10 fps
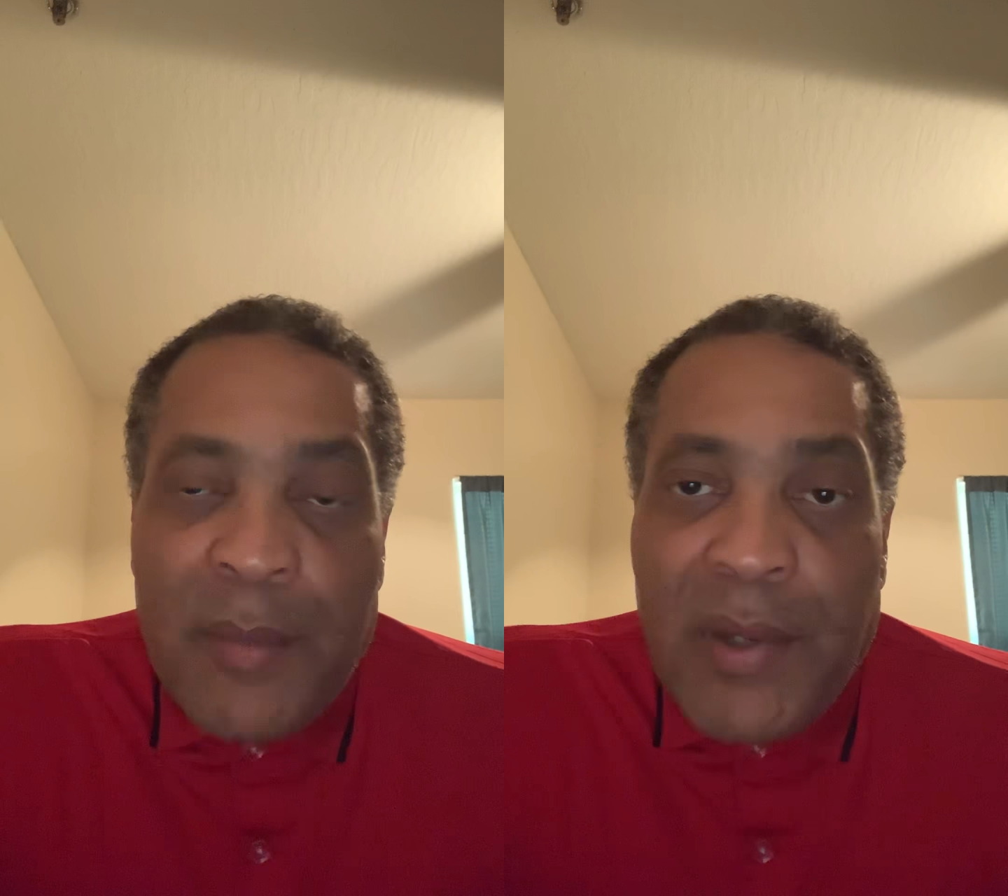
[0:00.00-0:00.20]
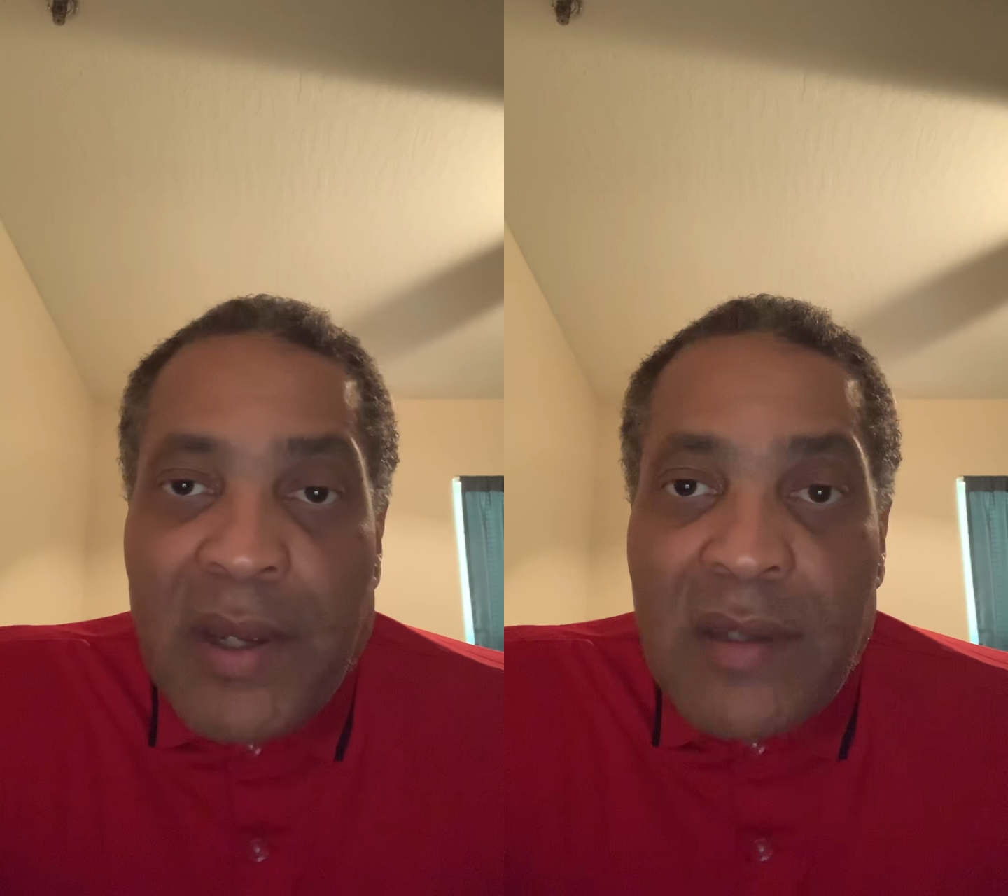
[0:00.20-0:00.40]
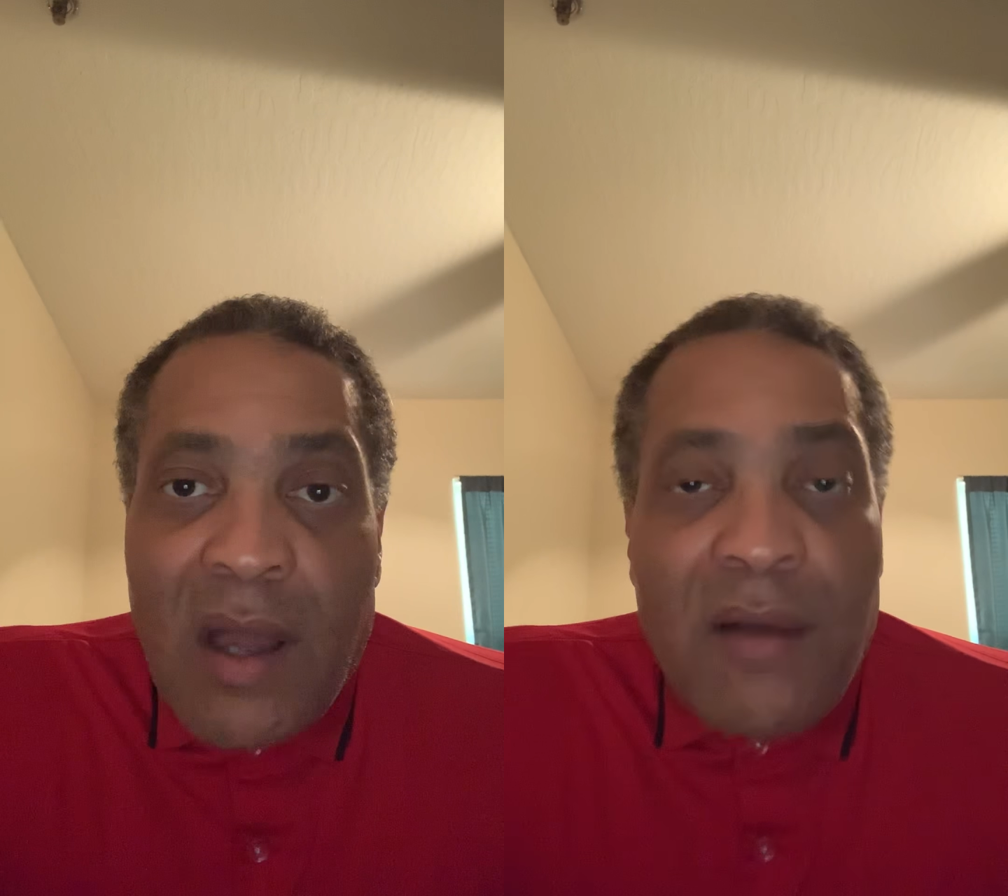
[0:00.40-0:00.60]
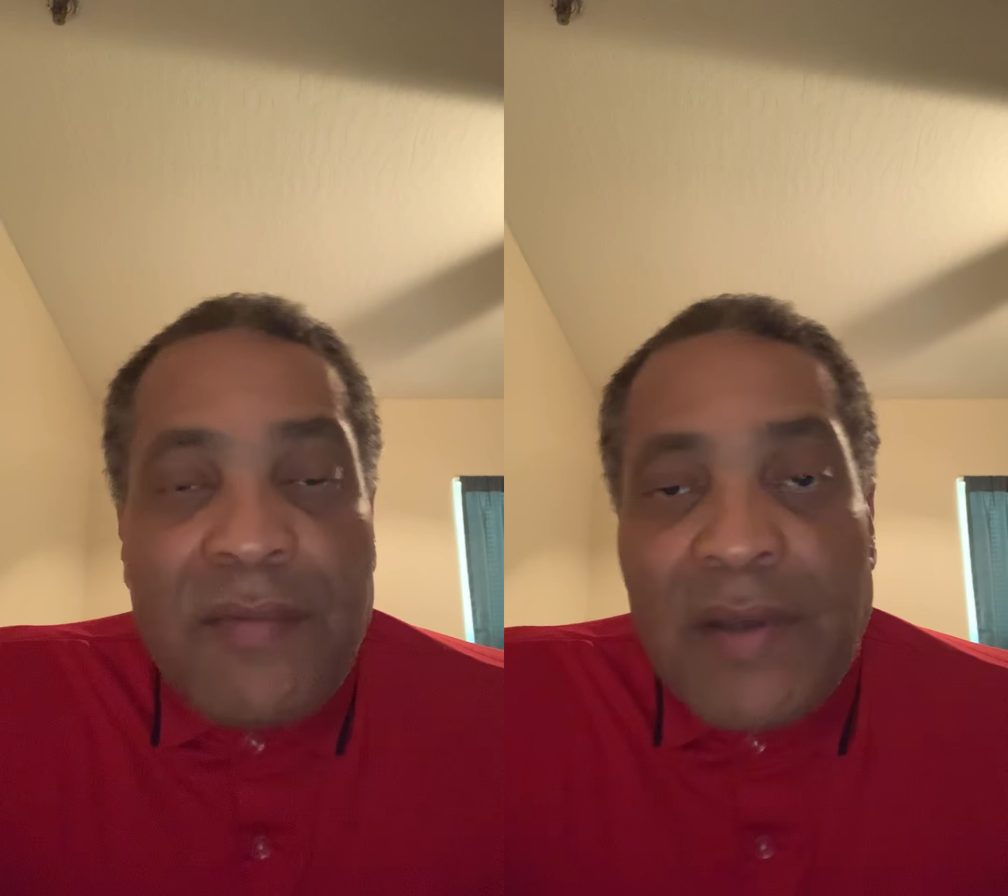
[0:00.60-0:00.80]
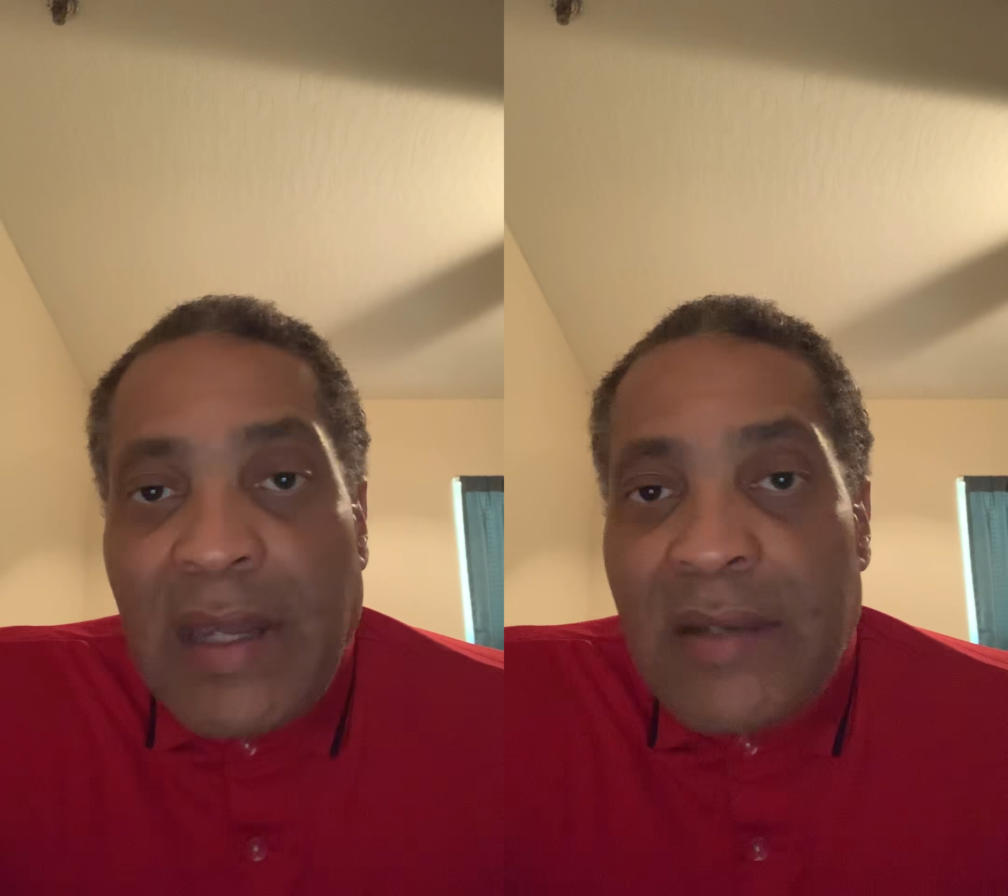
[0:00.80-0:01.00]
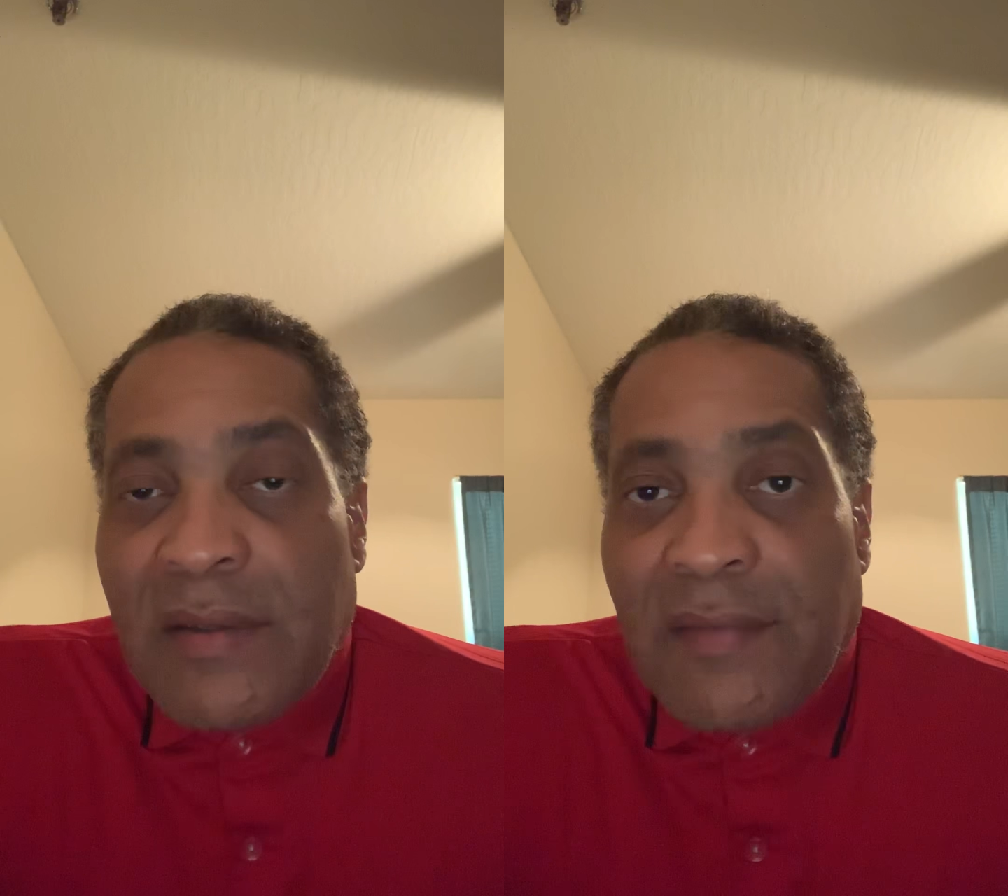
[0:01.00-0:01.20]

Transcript: because all financial